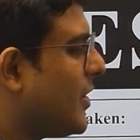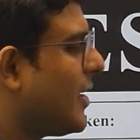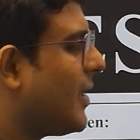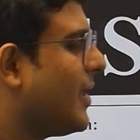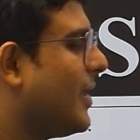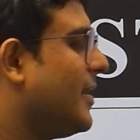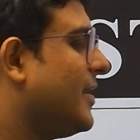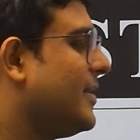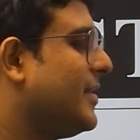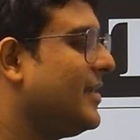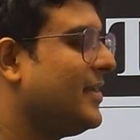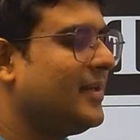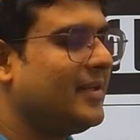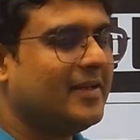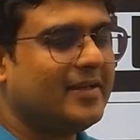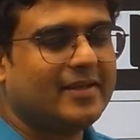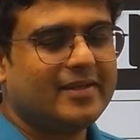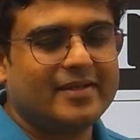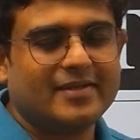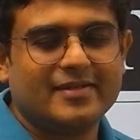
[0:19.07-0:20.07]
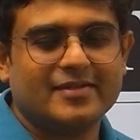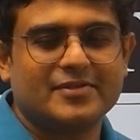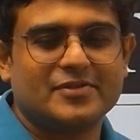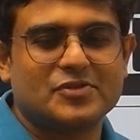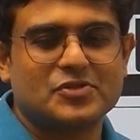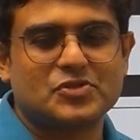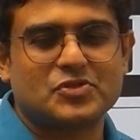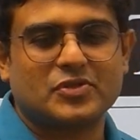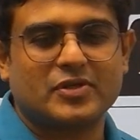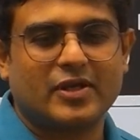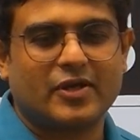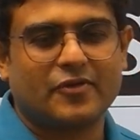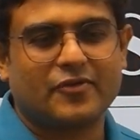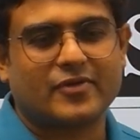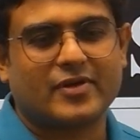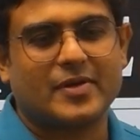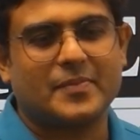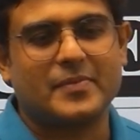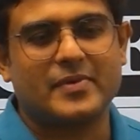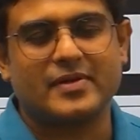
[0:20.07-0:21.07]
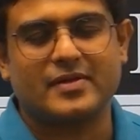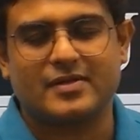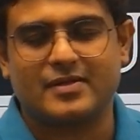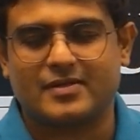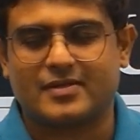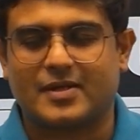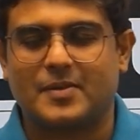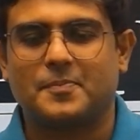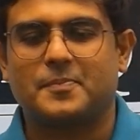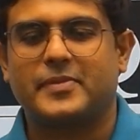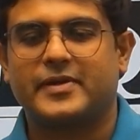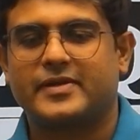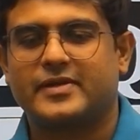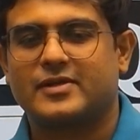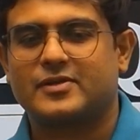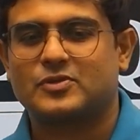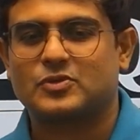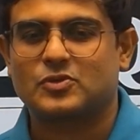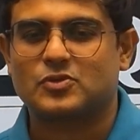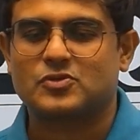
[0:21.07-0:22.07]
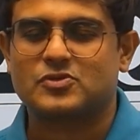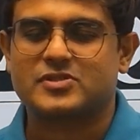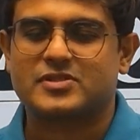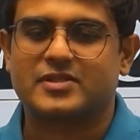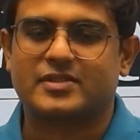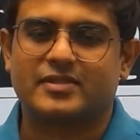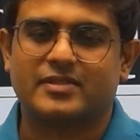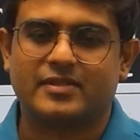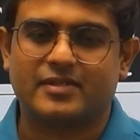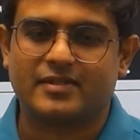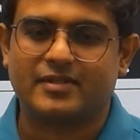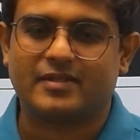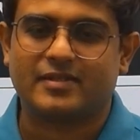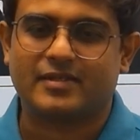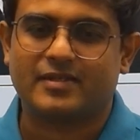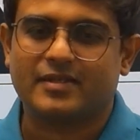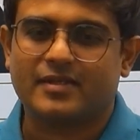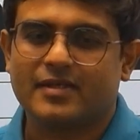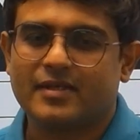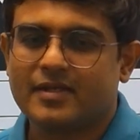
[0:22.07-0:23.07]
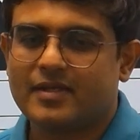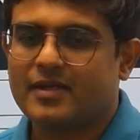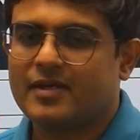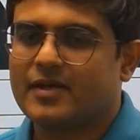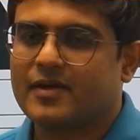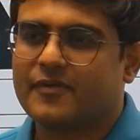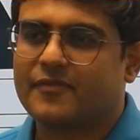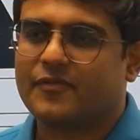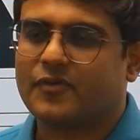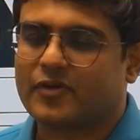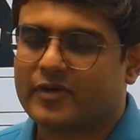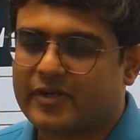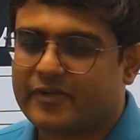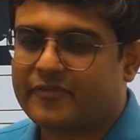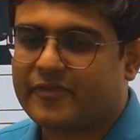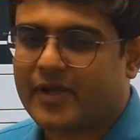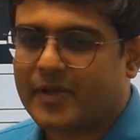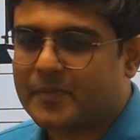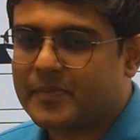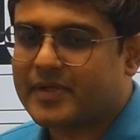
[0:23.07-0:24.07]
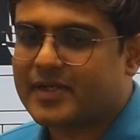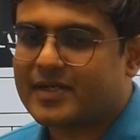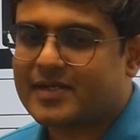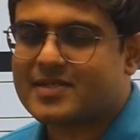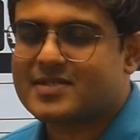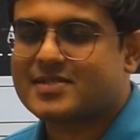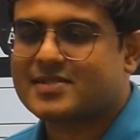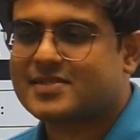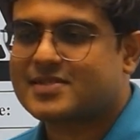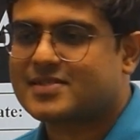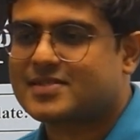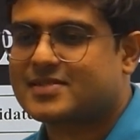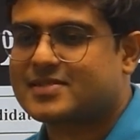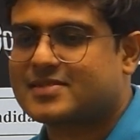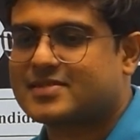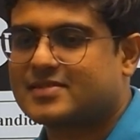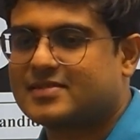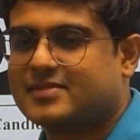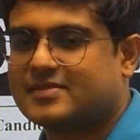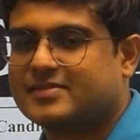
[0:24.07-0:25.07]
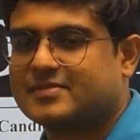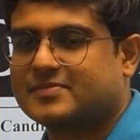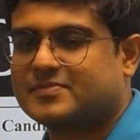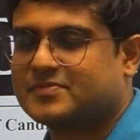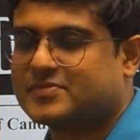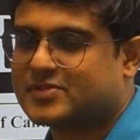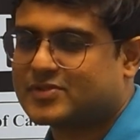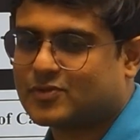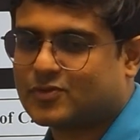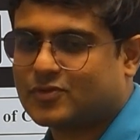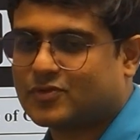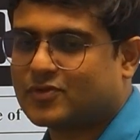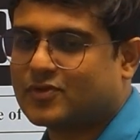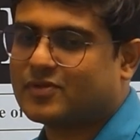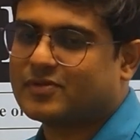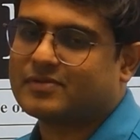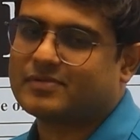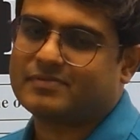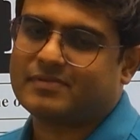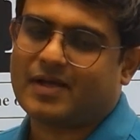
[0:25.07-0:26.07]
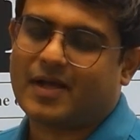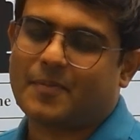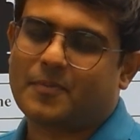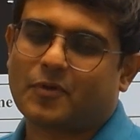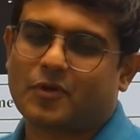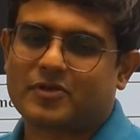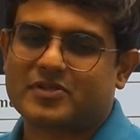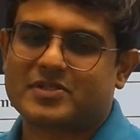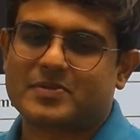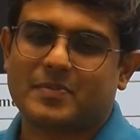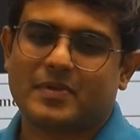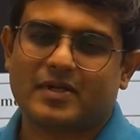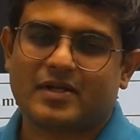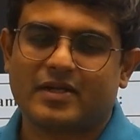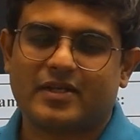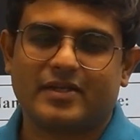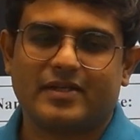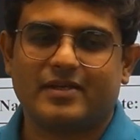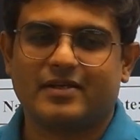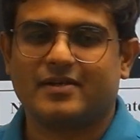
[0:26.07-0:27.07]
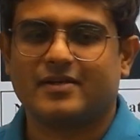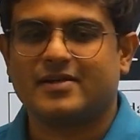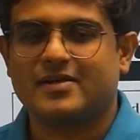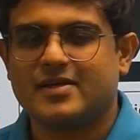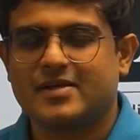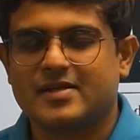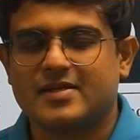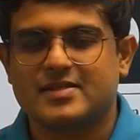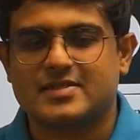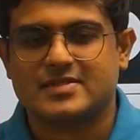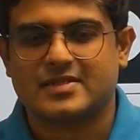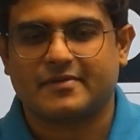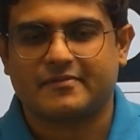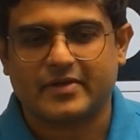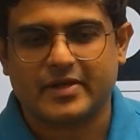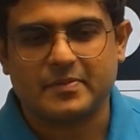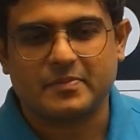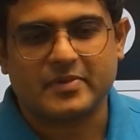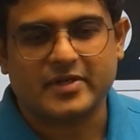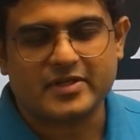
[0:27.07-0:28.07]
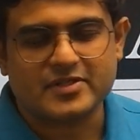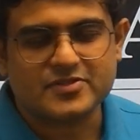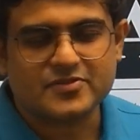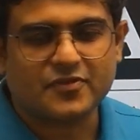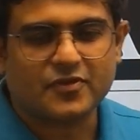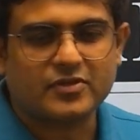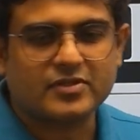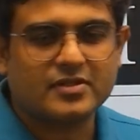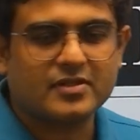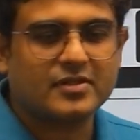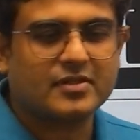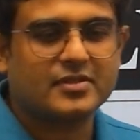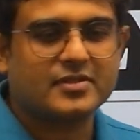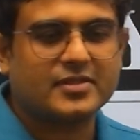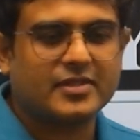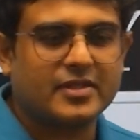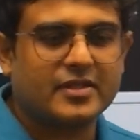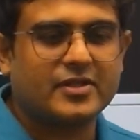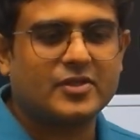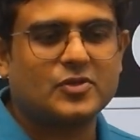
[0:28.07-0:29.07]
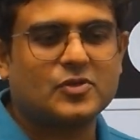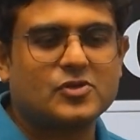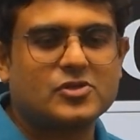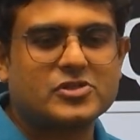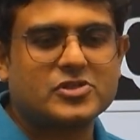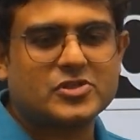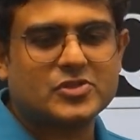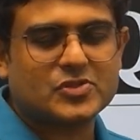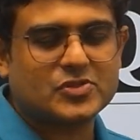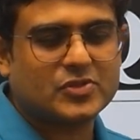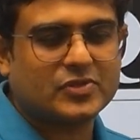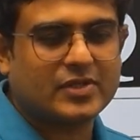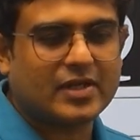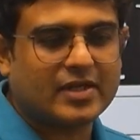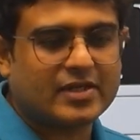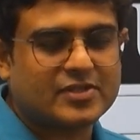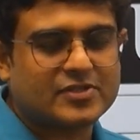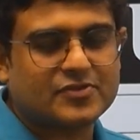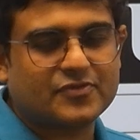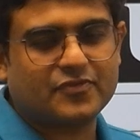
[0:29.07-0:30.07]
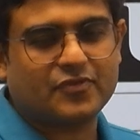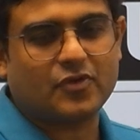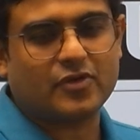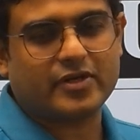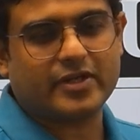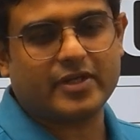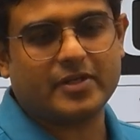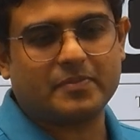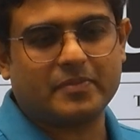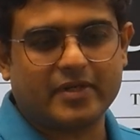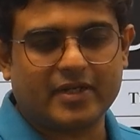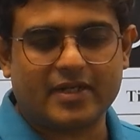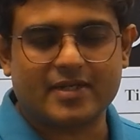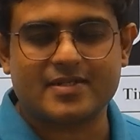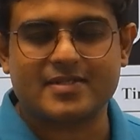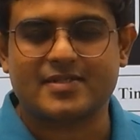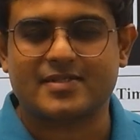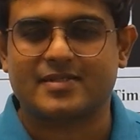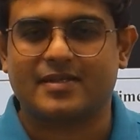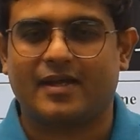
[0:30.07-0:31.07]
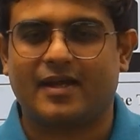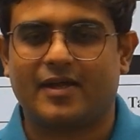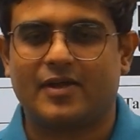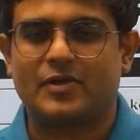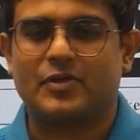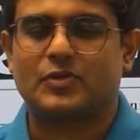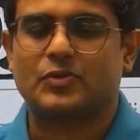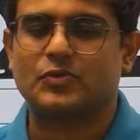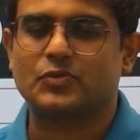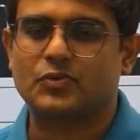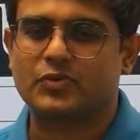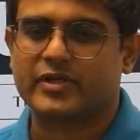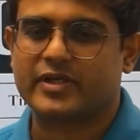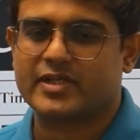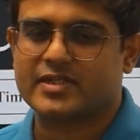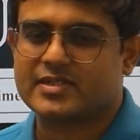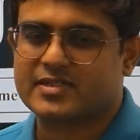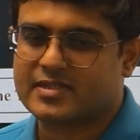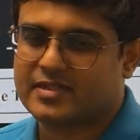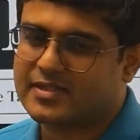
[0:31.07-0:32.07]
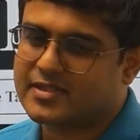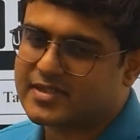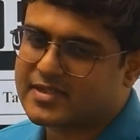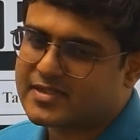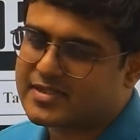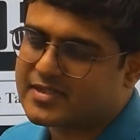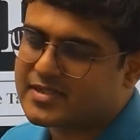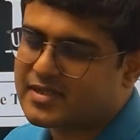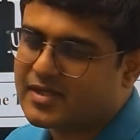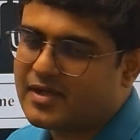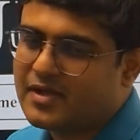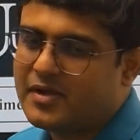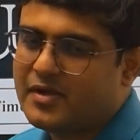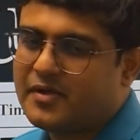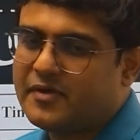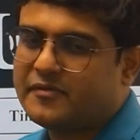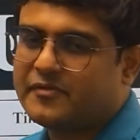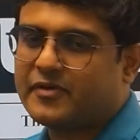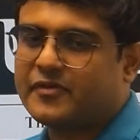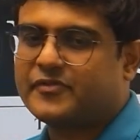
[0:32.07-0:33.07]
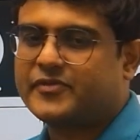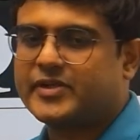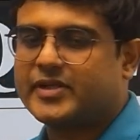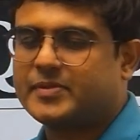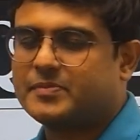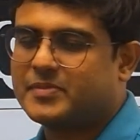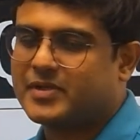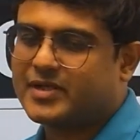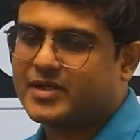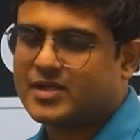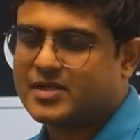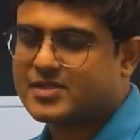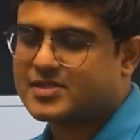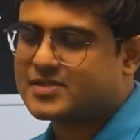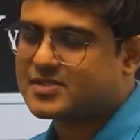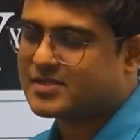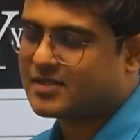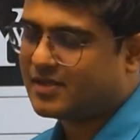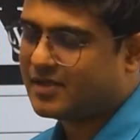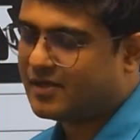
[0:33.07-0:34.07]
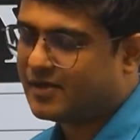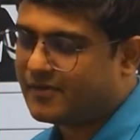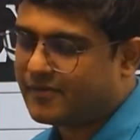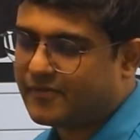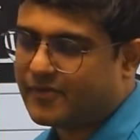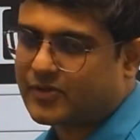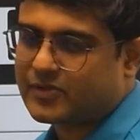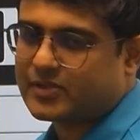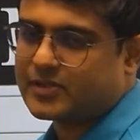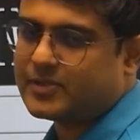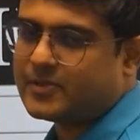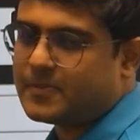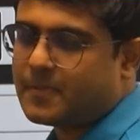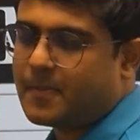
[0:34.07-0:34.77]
Ideally, you should have completed those in the 45 minutes. So approximately 7 minutes for the theory question, so that is 14 minutes, and 2 case studies, 15 minutes for the